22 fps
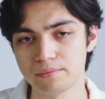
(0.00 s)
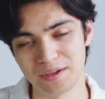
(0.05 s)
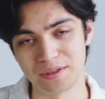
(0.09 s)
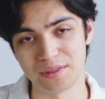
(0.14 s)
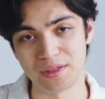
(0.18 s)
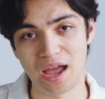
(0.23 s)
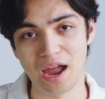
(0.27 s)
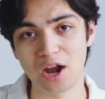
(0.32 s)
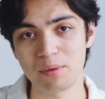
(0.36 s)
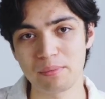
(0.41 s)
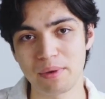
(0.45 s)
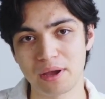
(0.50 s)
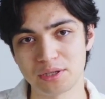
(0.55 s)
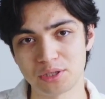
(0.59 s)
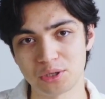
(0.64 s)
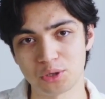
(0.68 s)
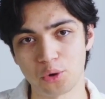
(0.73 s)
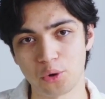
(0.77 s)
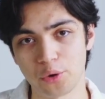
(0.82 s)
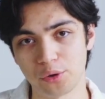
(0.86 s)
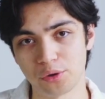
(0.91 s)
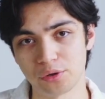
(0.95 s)
The
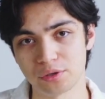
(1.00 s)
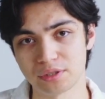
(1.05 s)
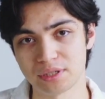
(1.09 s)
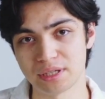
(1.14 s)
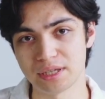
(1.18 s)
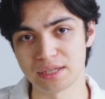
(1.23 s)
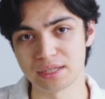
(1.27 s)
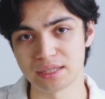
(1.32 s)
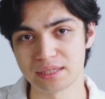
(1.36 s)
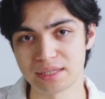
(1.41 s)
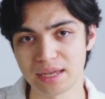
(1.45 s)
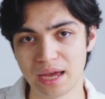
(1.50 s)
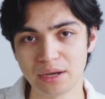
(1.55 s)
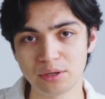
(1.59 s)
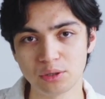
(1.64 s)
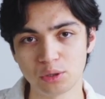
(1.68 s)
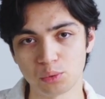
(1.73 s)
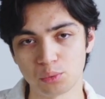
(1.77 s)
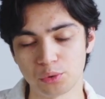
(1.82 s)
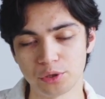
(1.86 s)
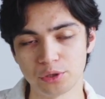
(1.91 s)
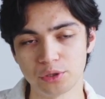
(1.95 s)
aromatic oils in
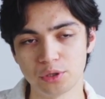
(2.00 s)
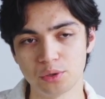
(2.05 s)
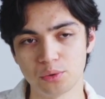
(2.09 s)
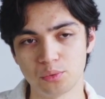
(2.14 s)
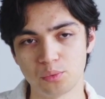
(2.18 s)
sandalwood,